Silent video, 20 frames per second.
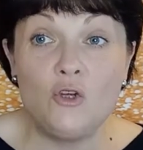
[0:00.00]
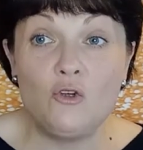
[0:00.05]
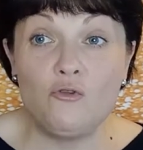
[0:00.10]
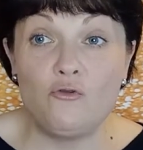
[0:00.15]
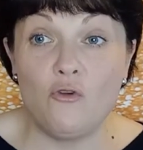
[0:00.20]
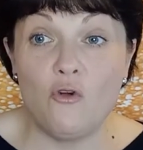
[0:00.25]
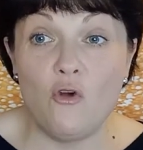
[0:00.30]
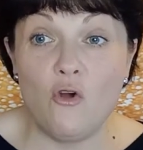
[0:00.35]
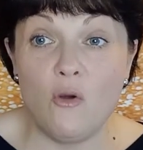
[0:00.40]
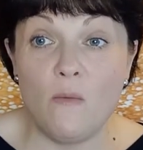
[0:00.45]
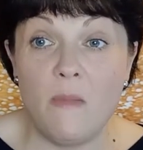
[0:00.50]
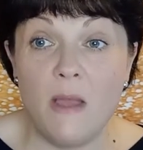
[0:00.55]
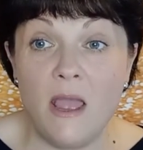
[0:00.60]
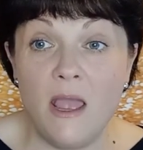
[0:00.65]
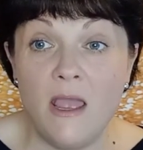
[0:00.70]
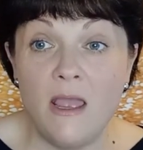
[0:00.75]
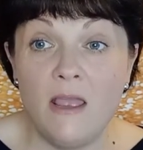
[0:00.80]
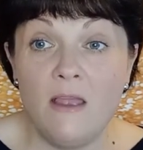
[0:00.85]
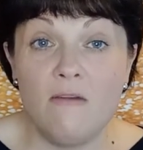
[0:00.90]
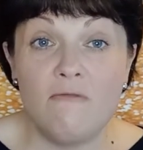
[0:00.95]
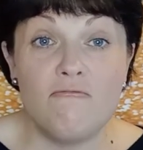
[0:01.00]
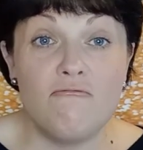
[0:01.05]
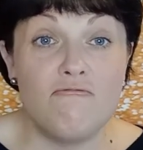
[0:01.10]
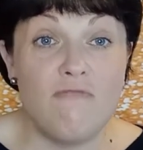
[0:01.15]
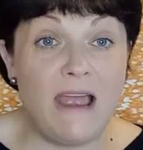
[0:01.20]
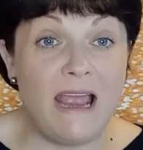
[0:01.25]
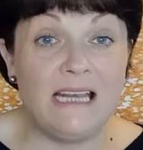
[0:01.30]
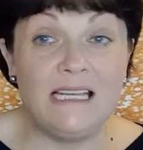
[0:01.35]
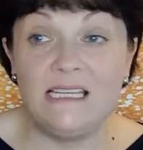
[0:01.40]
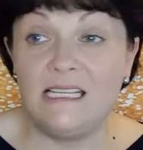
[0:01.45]
trauma,
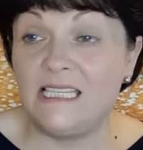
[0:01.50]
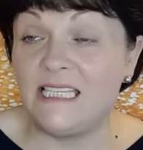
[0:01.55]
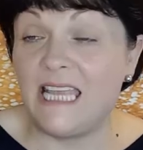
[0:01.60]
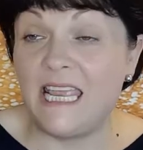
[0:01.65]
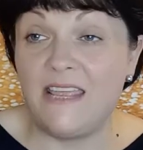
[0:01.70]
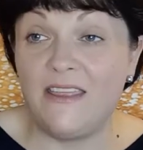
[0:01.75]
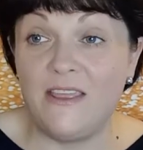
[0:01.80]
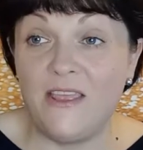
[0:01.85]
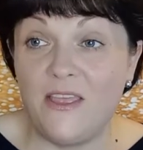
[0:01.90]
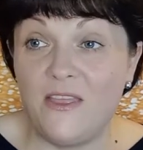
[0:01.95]
rants.